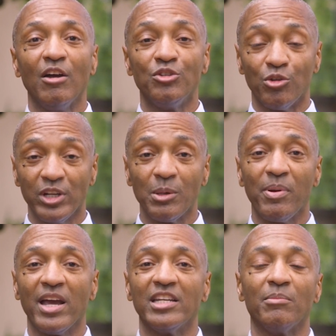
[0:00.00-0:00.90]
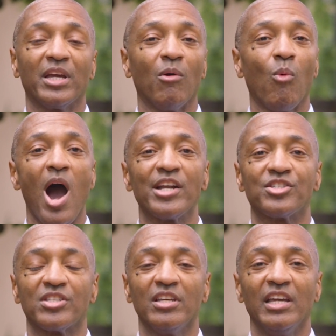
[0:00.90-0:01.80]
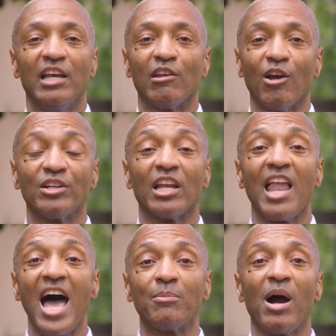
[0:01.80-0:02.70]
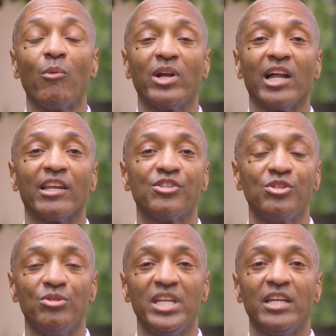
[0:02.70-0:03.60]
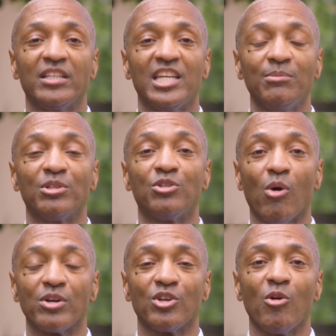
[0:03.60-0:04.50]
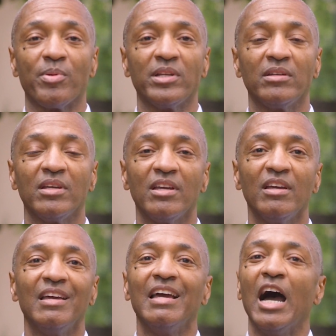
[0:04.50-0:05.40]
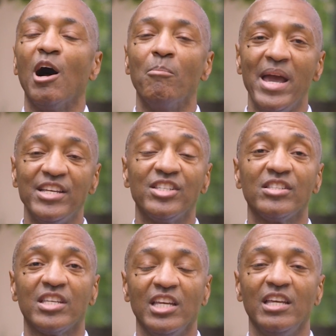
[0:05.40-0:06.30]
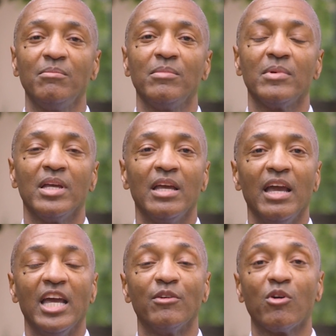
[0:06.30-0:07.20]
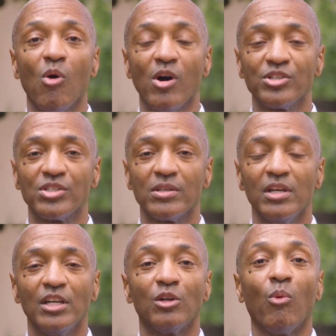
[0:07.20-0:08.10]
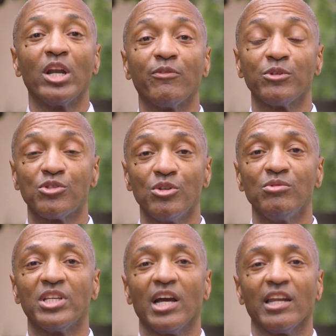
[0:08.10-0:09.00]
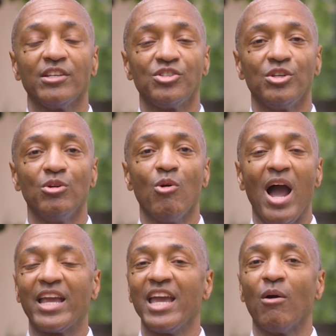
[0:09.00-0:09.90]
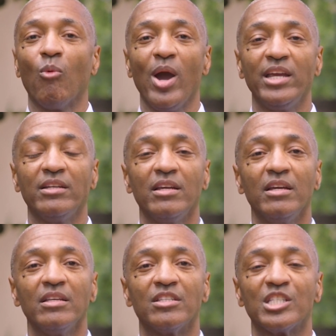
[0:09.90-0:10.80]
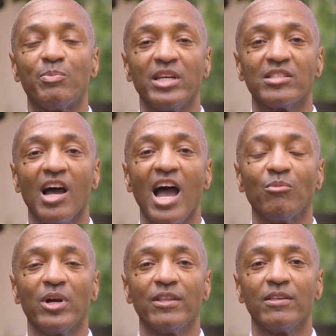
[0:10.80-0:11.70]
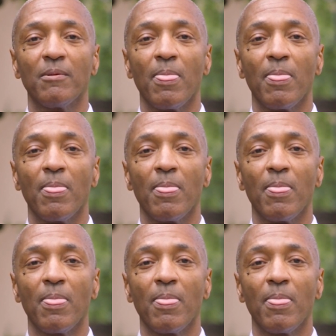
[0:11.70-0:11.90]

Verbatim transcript: during the pandemic and watched and learned a lot about what LSU did to keep the doors open. Amazing team. And of course, the wonderful students at LSU who I can't wait to spend time with